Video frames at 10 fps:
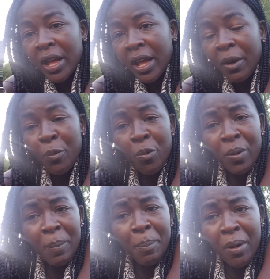A
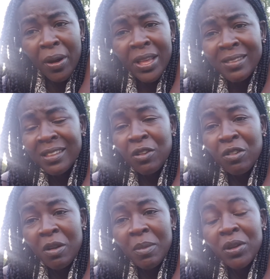boy is a
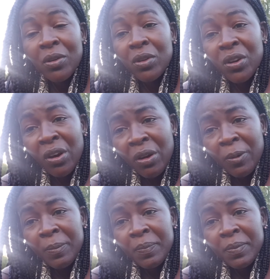criminal. No.